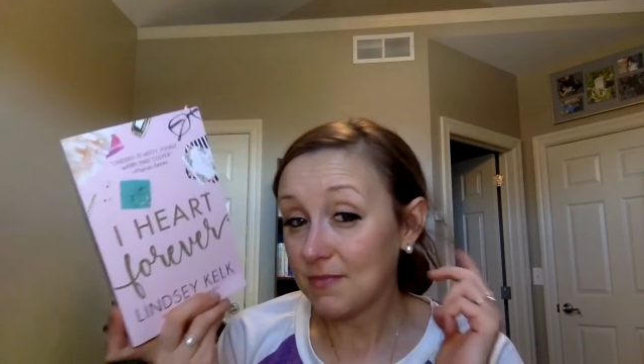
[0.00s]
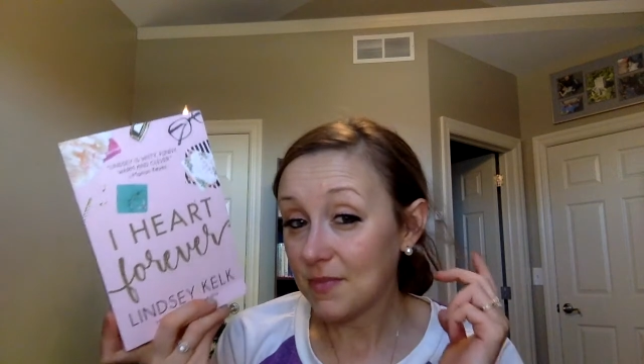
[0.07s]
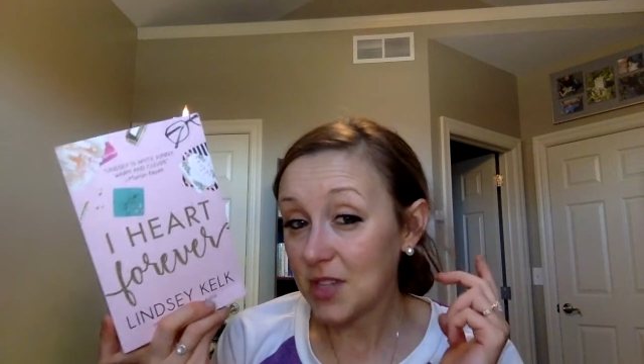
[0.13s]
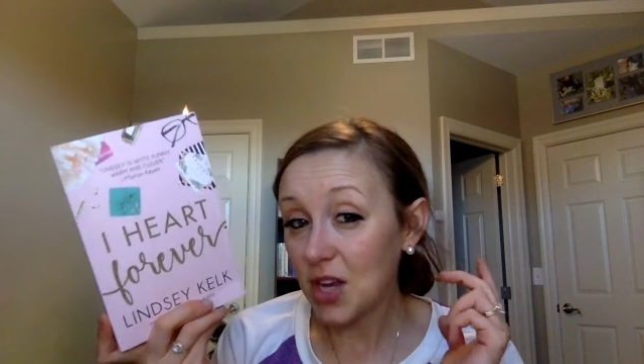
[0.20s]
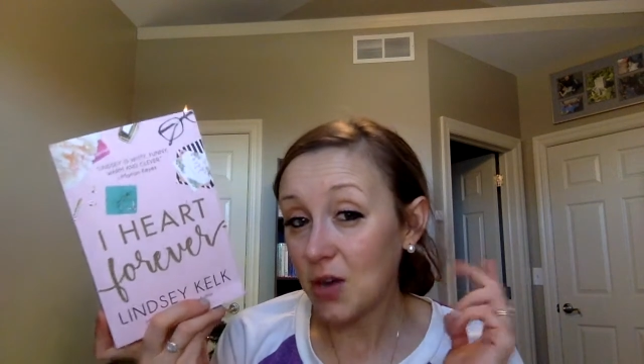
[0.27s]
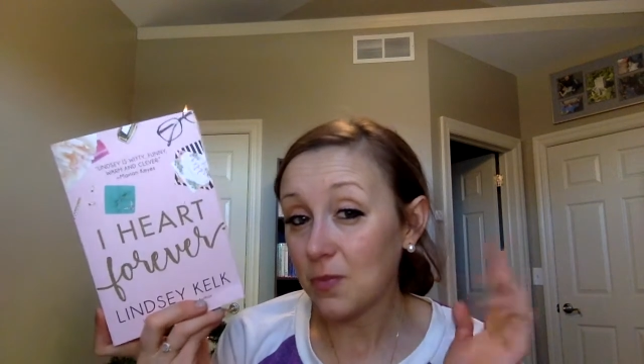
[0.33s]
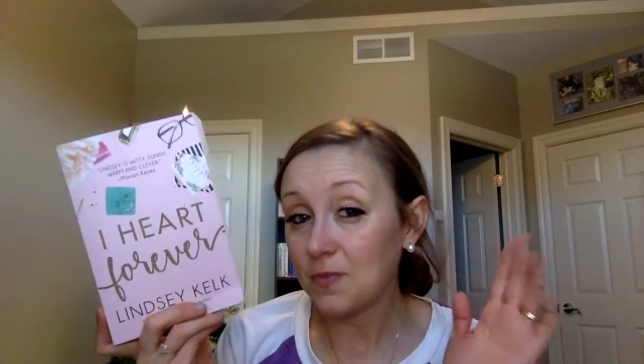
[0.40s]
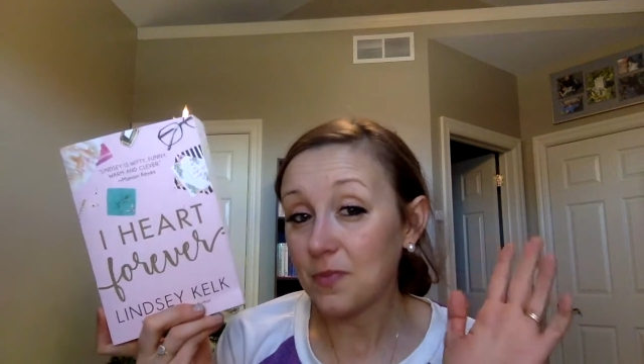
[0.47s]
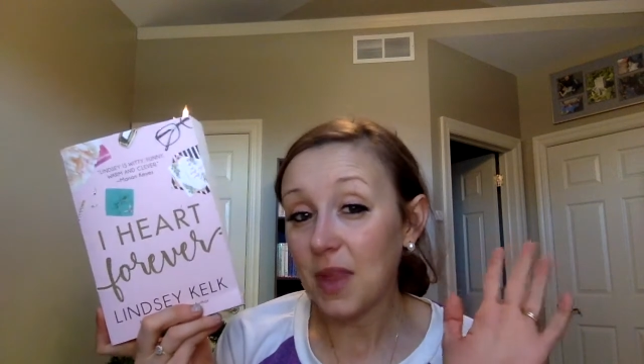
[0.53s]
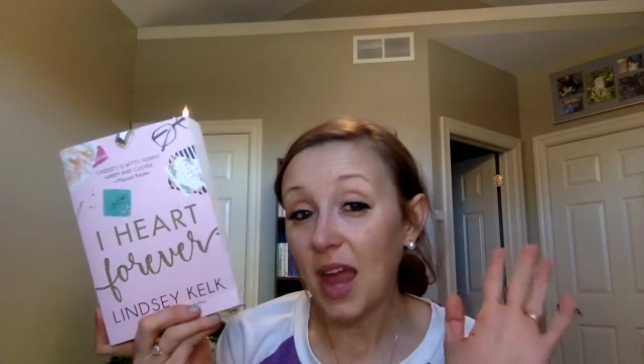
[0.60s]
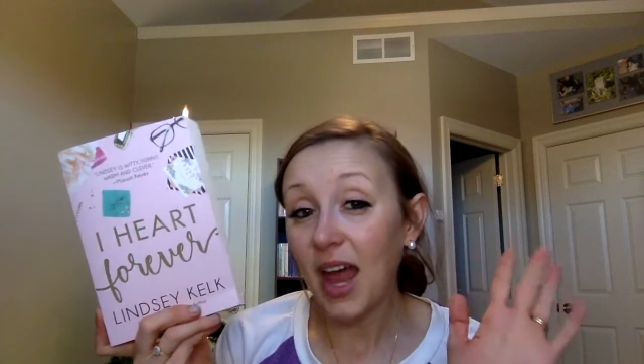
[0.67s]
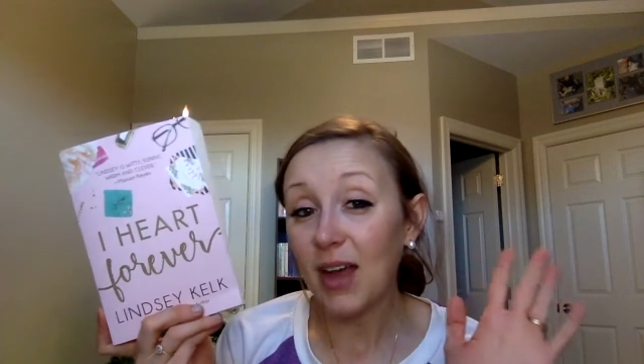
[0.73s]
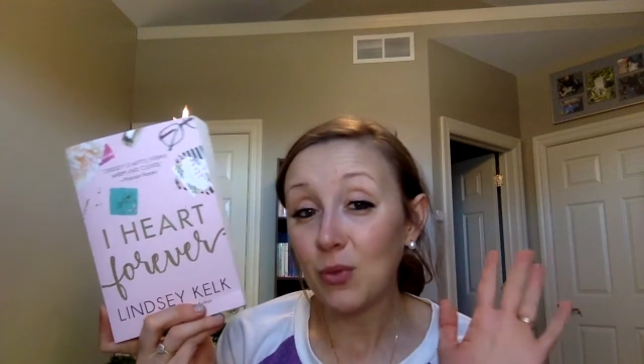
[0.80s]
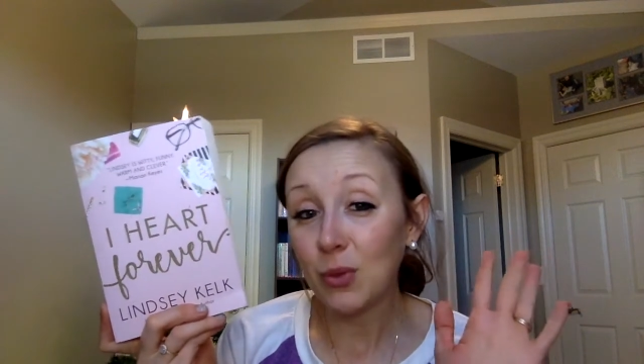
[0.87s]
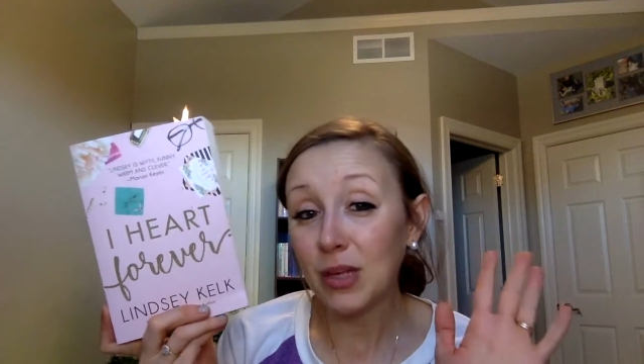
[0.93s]
So
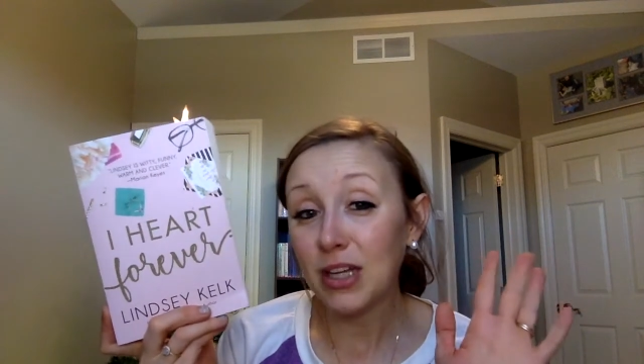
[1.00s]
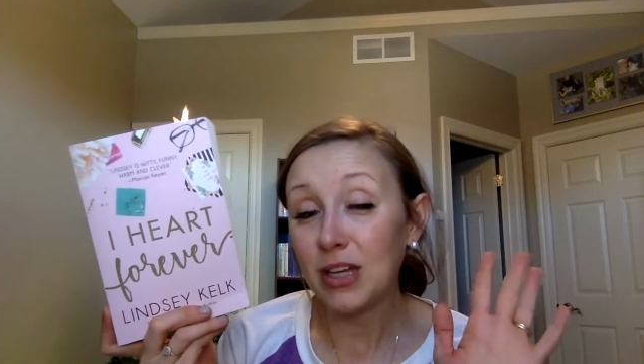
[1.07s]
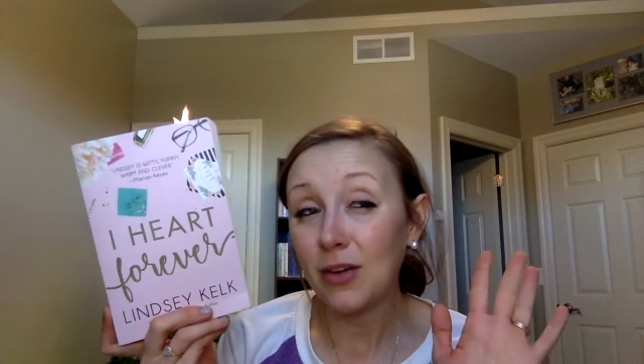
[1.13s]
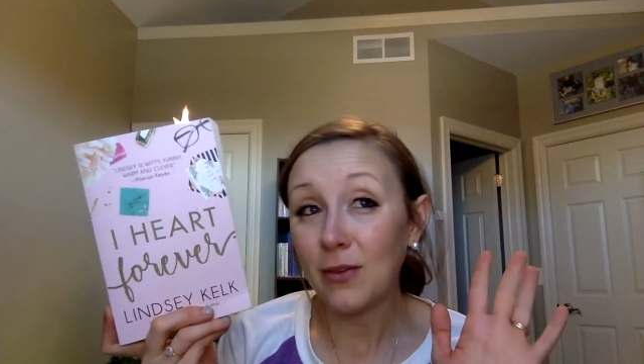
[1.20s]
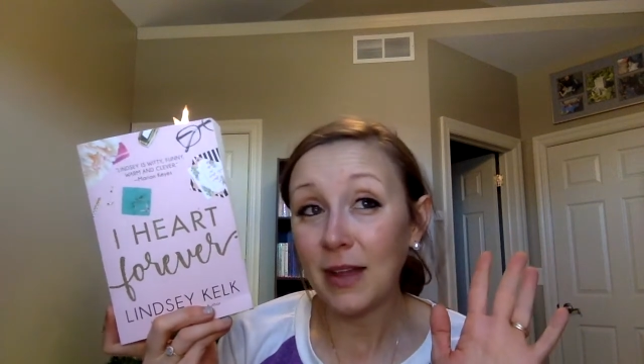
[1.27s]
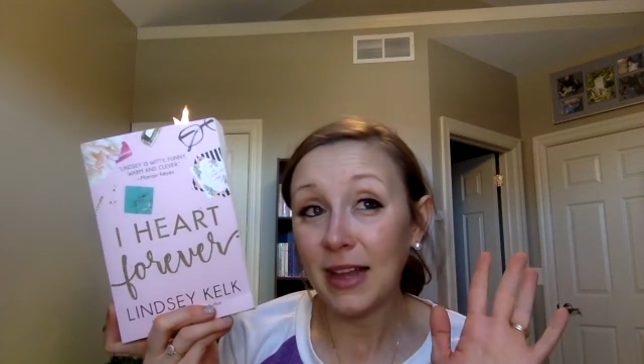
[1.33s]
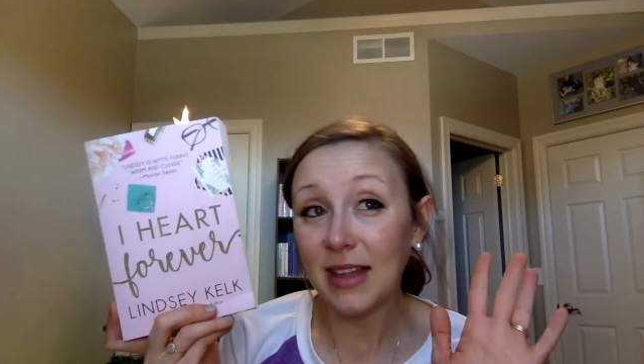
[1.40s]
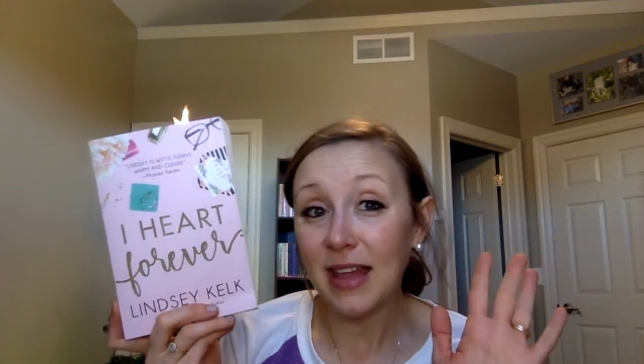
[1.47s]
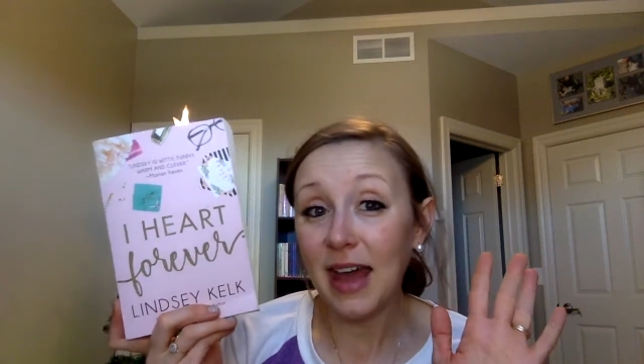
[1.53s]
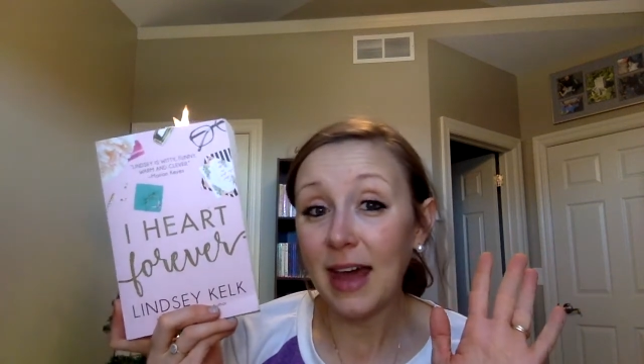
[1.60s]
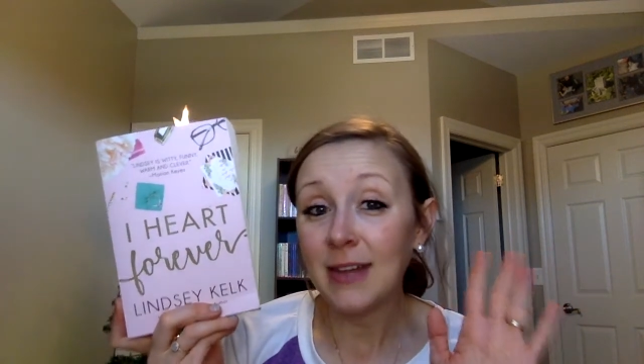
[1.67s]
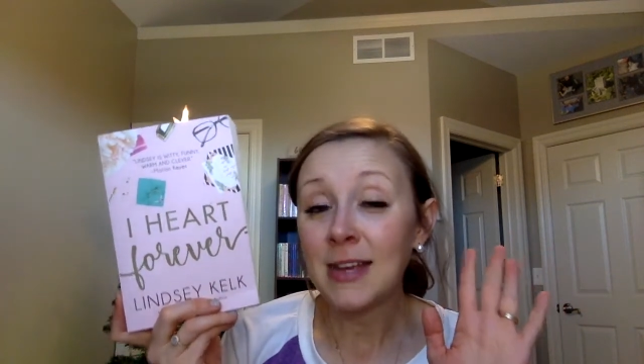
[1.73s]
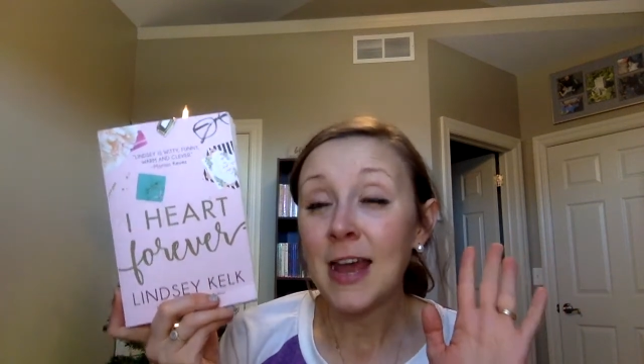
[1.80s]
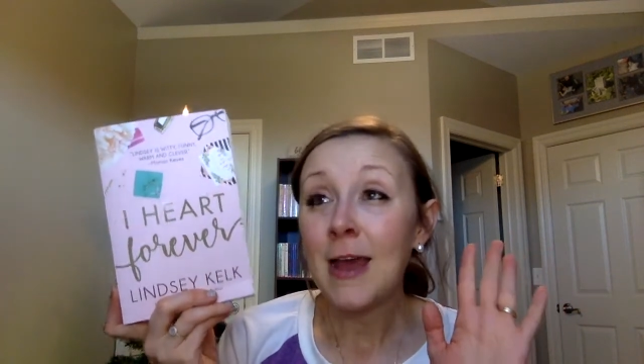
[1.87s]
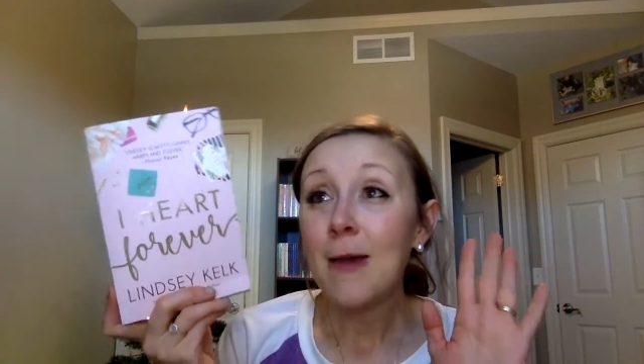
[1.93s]
I really don't like
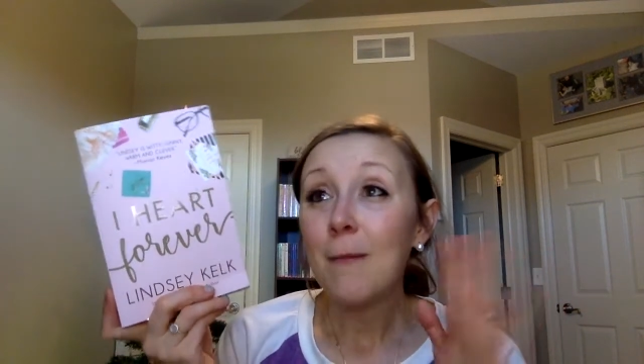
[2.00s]
that,